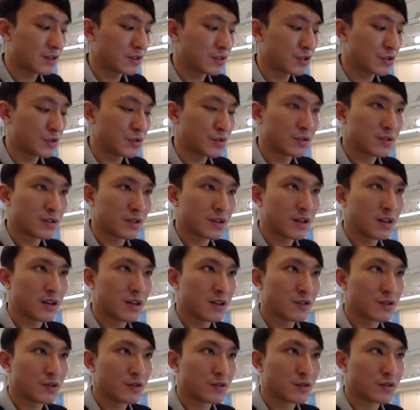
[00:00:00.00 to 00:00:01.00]
to
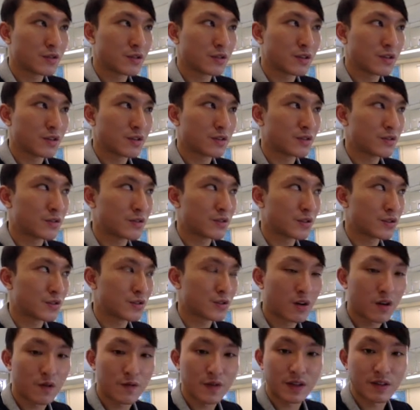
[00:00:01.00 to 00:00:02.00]
the
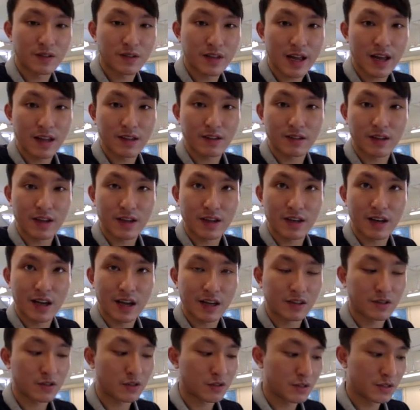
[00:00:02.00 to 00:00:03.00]
solvent that they
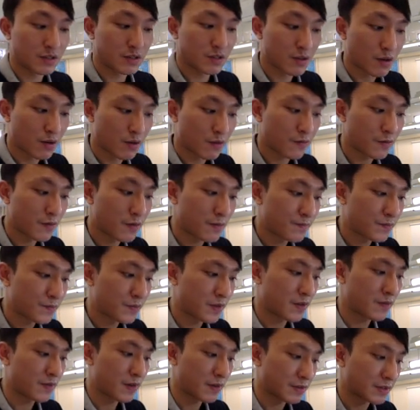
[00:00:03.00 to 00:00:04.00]
like to dissolve.
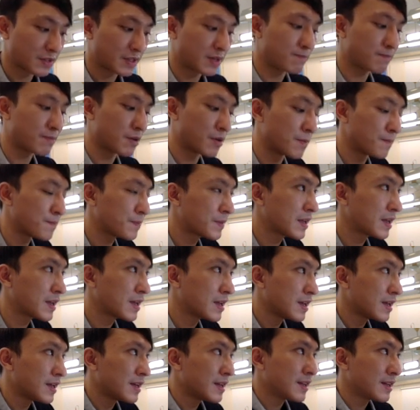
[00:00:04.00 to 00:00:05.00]
Very simple.
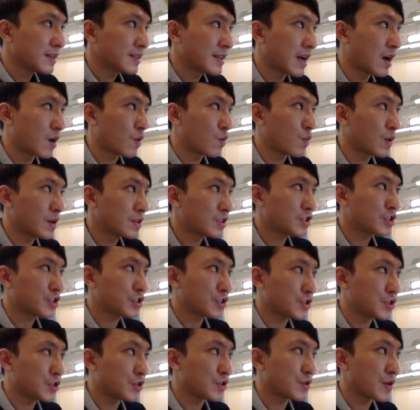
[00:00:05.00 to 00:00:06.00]
Now,
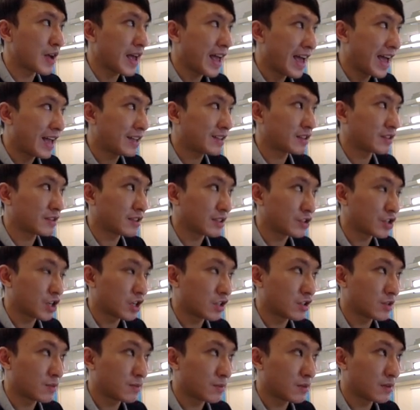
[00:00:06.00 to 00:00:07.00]
once you add the
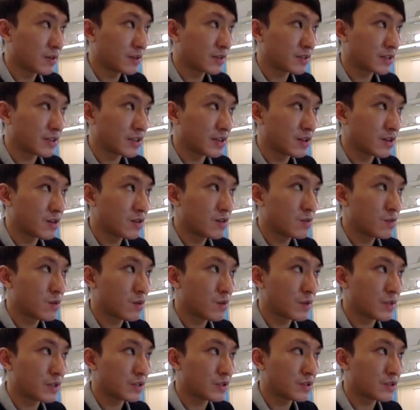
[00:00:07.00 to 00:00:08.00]
detergent molecule,
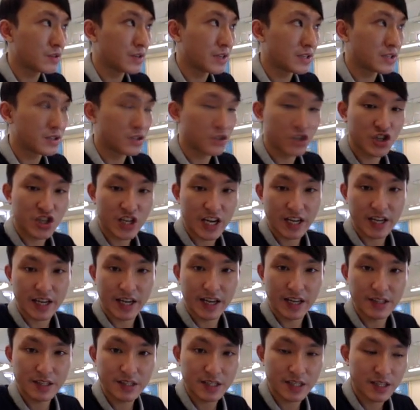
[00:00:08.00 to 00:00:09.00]
what we do is to shake
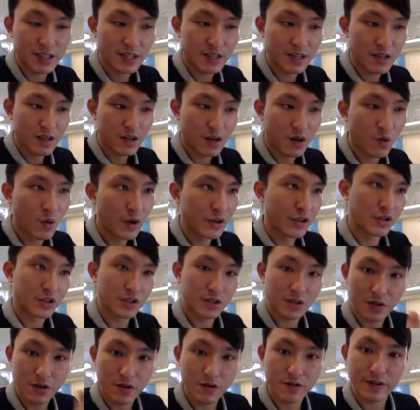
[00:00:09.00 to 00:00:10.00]
it, or you
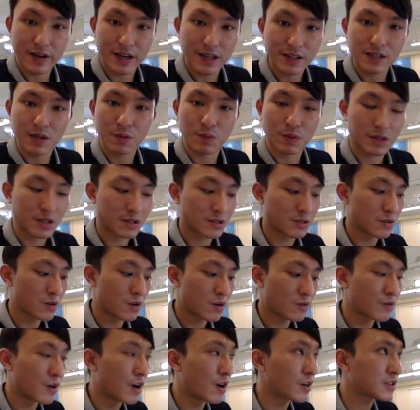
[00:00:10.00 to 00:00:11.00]
stir it with a
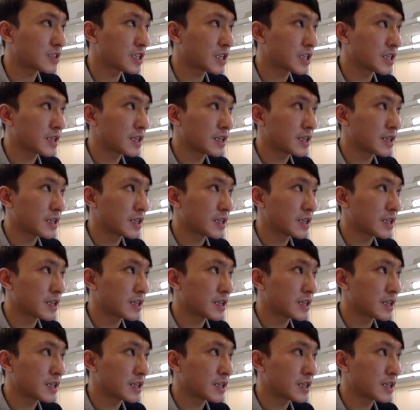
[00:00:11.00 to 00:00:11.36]
stir rod.